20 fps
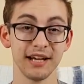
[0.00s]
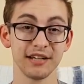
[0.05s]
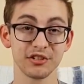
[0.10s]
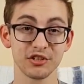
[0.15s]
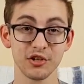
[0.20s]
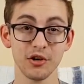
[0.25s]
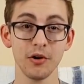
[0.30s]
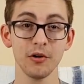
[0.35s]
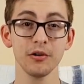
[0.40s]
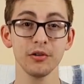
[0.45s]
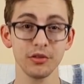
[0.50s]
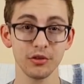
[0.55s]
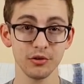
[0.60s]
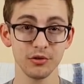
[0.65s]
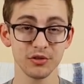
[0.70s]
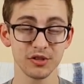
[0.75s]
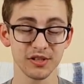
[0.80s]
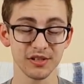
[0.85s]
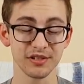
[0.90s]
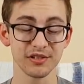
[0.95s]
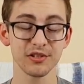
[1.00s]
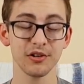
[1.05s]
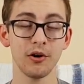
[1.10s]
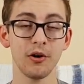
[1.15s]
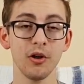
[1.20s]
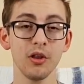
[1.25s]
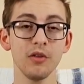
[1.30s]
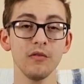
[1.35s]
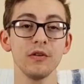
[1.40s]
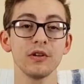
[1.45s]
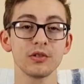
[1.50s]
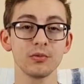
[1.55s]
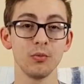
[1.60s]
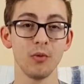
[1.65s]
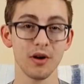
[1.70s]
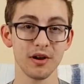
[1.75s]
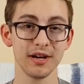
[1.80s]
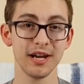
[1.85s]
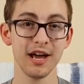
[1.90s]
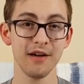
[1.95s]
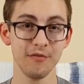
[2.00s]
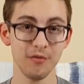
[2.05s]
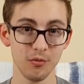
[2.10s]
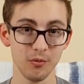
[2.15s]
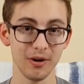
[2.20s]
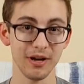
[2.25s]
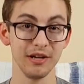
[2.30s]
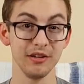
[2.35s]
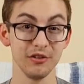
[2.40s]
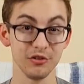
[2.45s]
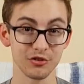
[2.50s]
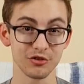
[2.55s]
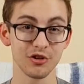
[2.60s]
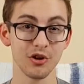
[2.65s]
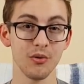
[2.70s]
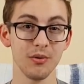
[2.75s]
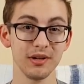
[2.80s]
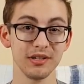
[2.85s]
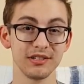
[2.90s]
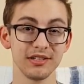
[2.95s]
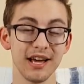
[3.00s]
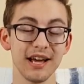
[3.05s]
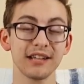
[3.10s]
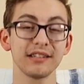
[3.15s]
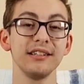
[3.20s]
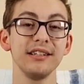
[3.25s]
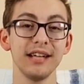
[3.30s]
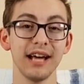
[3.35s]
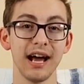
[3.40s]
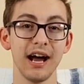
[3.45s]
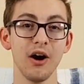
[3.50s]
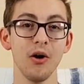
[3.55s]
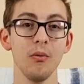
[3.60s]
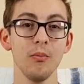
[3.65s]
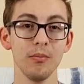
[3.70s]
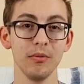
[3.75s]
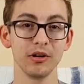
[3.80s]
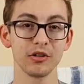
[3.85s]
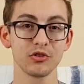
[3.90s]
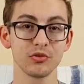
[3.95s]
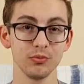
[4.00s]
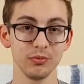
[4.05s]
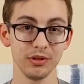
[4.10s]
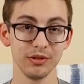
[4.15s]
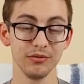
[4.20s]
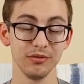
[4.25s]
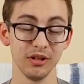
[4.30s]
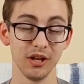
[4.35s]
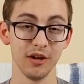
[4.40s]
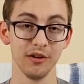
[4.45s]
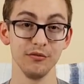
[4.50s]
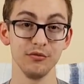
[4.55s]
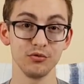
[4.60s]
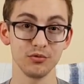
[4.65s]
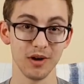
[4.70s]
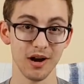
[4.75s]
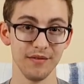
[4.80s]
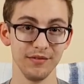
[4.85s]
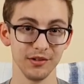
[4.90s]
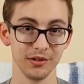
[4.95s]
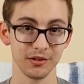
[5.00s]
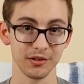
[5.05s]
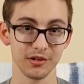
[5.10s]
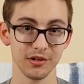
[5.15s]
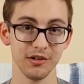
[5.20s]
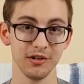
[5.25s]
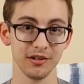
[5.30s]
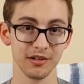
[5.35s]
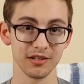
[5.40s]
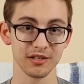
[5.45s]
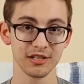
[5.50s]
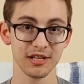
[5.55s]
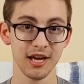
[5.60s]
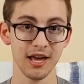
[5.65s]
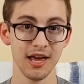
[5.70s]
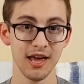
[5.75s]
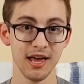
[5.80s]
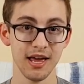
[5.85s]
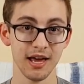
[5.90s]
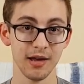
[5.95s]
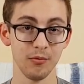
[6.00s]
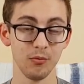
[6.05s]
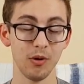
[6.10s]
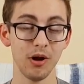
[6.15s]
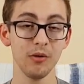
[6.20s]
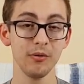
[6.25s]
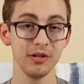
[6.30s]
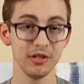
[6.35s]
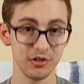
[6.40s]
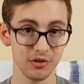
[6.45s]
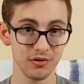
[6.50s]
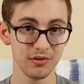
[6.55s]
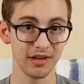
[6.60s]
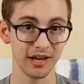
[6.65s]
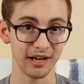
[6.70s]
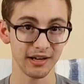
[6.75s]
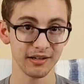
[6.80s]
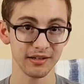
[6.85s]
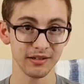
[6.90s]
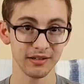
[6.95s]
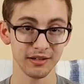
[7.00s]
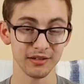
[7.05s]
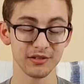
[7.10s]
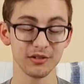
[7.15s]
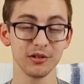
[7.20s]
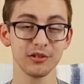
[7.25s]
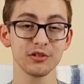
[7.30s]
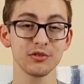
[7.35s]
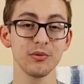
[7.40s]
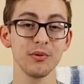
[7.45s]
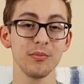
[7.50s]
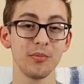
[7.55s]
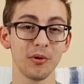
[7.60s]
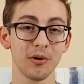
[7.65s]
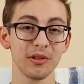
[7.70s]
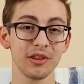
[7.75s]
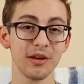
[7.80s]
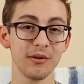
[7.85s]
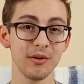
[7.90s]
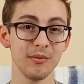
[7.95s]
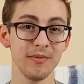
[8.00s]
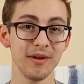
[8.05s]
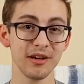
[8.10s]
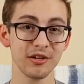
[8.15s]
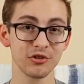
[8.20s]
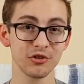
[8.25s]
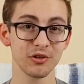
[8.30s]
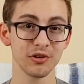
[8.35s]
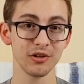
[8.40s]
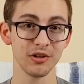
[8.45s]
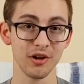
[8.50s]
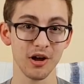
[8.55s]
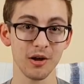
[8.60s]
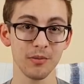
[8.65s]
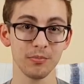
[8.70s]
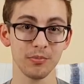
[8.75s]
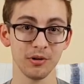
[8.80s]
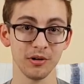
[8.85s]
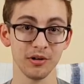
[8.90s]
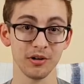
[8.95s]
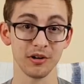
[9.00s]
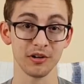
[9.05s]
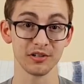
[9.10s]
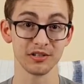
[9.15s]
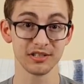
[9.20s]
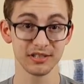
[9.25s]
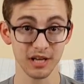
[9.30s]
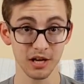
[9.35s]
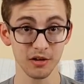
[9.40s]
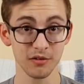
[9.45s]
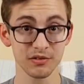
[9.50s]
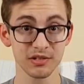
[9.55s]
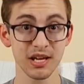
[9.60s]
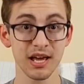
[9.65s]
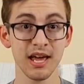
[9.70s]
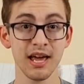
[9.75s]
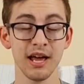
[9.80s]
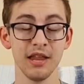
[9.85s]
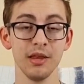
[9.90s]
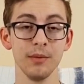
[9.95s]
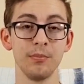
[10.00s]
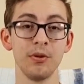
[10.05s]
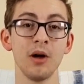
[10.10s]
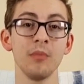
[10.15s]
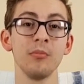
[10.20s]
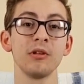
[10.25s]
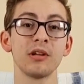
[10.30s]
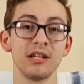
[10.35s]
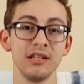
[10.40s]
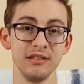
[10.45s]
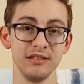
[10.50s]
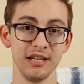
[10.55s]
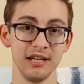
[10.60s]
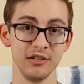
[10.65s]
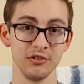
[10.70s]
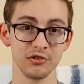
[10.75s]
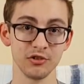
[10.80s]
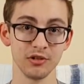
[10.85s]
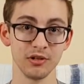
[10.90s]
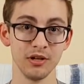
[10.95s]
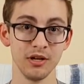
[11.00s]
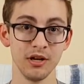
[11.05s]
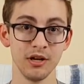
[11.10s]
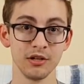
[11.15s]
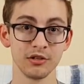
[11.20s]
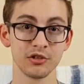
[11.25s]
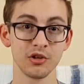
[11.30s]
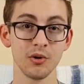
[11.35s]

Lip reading: As car enthusiasts, all of us want to have a way to show exactly how much we love driving our cars. And while we do that, it's also important that we make sure to not put ourselves and the public in danger.